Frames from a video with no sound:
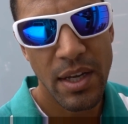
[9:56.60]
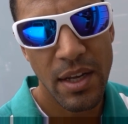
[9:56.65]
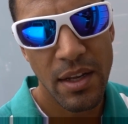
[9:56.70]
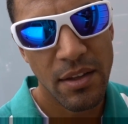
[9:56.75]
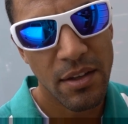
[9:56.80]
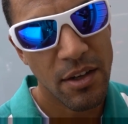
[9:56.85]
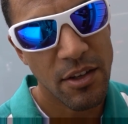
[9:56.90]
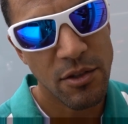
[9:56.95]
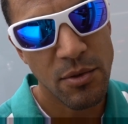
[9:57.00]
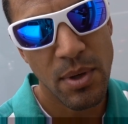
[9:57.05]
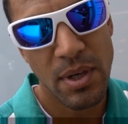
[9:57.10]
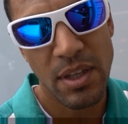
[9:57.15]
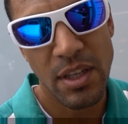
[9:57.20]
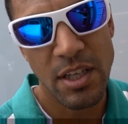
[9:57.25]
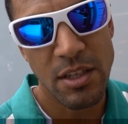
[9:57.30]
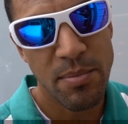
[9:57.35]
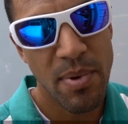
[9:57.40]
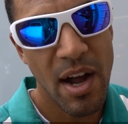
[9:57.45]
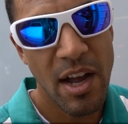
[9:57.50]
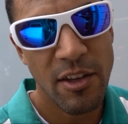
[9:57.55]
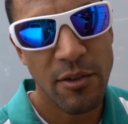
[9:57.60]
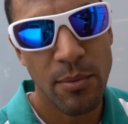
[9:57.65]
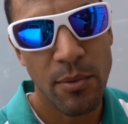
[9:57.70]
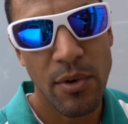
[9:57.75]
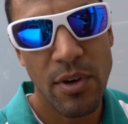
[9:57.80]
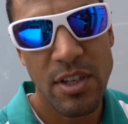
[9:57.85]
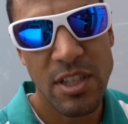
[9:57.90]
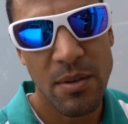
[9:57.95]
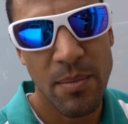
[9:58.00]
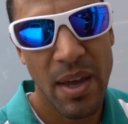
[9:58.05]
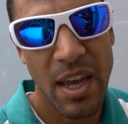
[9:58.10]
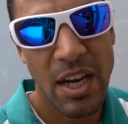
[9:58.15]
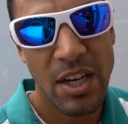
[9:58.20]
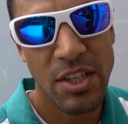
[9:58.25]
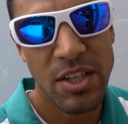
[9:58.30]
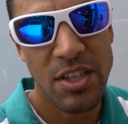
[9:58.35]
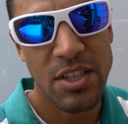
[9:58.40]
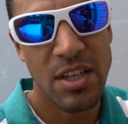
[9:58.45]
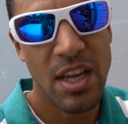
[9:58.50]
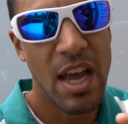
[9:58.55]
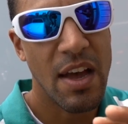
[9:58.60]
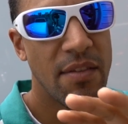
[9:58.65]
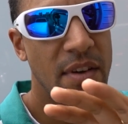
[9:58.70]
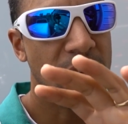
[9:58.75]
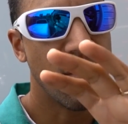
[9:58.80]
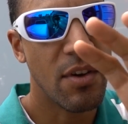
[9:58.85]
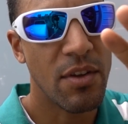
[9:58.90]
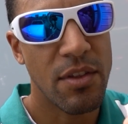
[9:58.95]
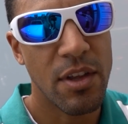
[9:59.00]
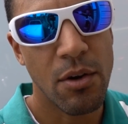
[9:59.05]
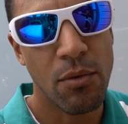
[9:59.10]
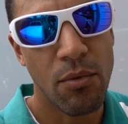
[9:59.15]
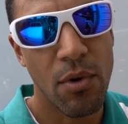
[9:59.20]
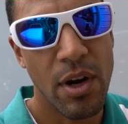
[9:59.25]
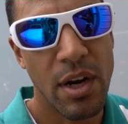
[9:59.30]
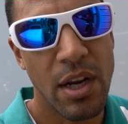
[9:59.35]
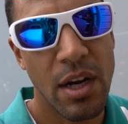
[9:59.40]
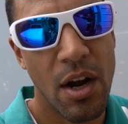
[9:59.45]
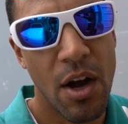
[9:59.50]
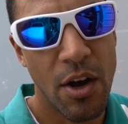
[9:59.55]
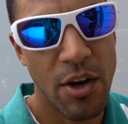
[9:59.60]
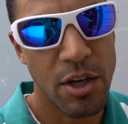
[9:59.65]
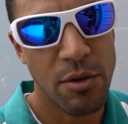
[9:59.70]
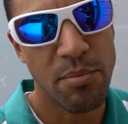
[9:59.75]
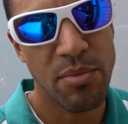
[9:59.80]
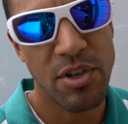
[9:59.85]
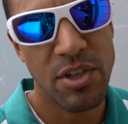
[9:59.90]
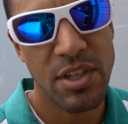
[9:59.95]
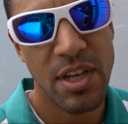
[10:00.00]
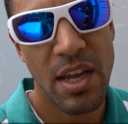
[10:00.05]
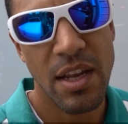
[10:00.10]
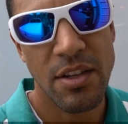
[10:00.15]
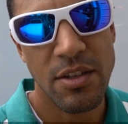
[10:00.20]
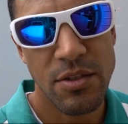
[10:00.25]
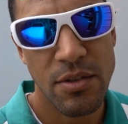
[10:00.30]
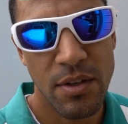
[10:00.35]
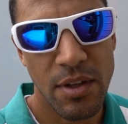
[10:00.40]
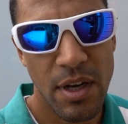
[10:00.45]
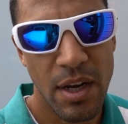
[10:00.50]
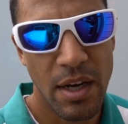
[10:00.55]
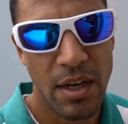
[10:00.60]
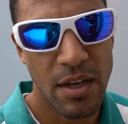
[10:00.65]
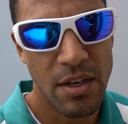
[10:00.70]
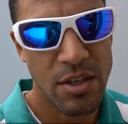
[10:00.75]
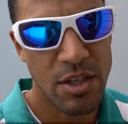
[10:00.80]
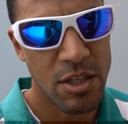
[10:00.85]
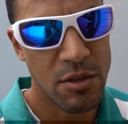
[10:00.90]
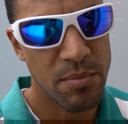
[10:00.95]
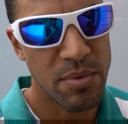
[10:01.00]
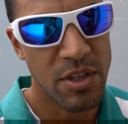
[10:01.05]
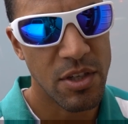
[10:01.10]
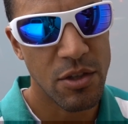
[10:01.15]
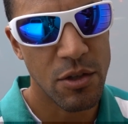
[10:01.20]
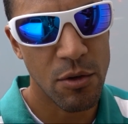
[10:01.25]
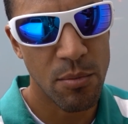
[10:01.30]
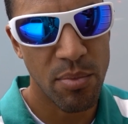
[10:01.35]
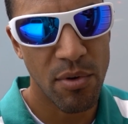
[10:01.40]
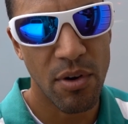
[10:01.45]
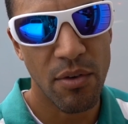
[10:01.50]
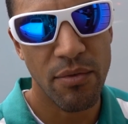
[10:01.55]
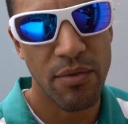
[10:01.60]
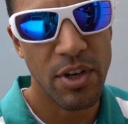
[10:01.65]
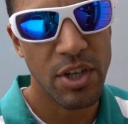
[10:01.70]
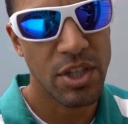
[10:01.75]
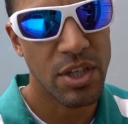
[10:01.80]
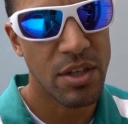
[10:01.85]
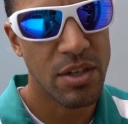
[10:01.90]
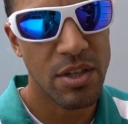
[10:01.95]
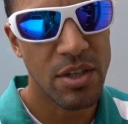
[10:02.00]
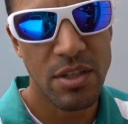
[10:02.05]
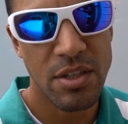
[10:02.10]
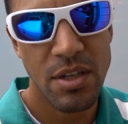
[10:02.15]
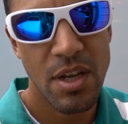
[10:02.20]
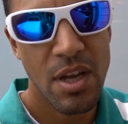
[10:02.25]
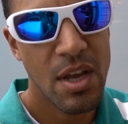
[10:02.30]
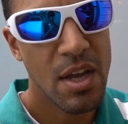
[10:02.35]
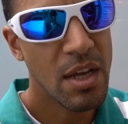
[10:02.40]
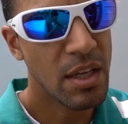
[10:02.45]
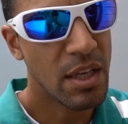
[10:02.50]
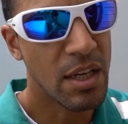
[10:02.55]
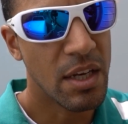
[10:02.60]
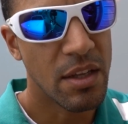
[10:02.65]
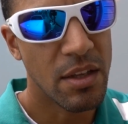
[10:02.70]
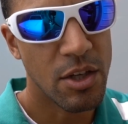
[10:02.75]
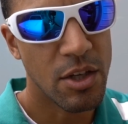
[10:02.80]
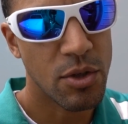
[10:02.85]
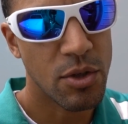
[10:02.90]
to get it done as quickly as possible because I'm anxious to have everything running 100% so that I can just be super efficient. Just get in the